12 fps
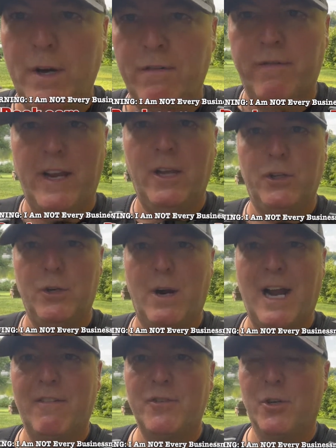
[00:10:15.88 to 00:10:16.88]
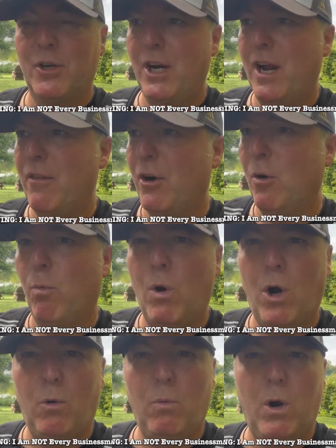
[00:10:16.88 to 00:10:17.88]
failure after another,
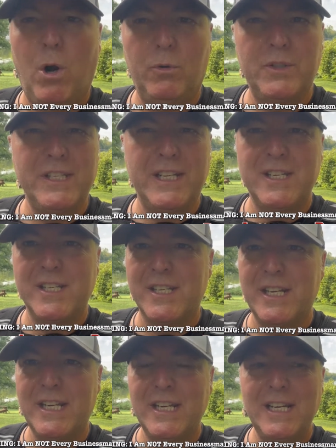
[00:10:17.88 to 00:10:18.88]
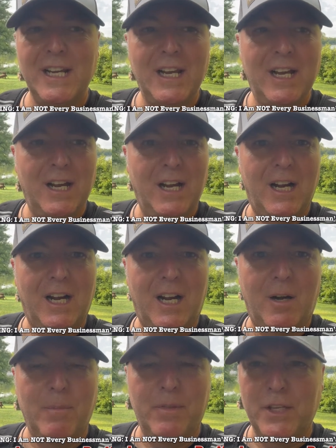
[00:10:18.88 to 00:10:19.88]
Walt, Walt Disney,
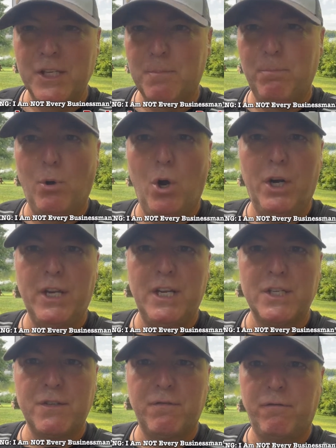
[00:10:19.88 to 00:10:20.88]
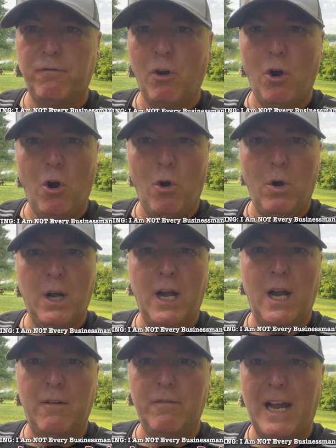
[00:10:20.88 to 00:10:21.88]
um, this book is full
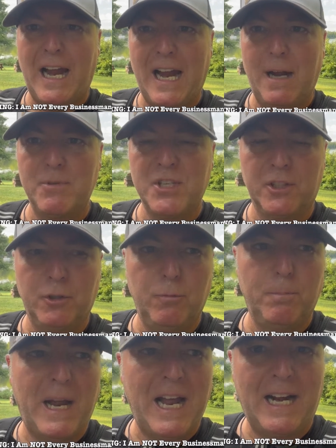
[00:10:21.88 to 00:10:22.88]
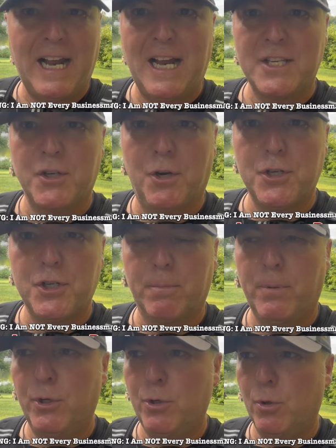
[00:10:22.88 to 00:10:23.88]
of absolute badass
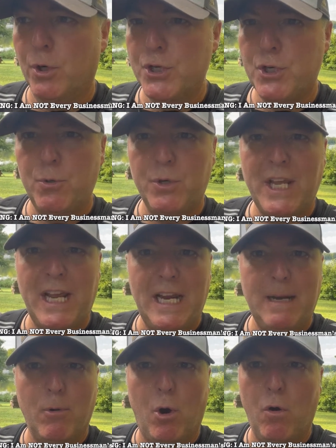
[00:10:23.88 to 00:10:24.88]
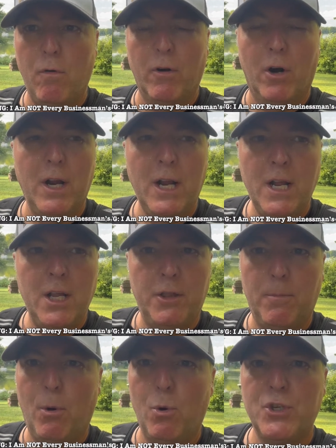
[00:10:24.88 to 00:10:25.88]
entrepreneurs who came over
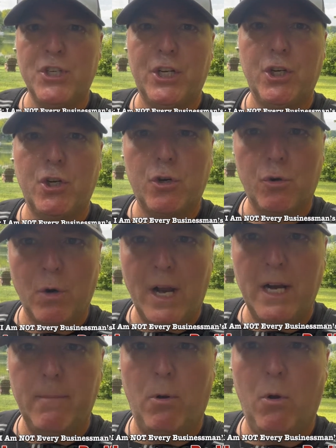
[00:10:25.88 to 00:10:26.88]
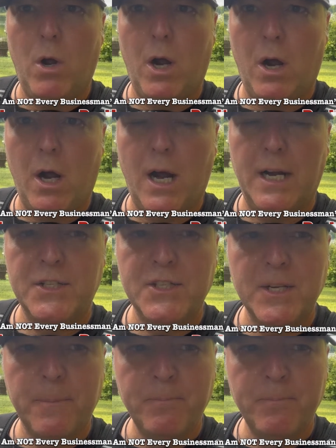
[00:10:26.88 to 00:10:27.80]
the most incredible odds.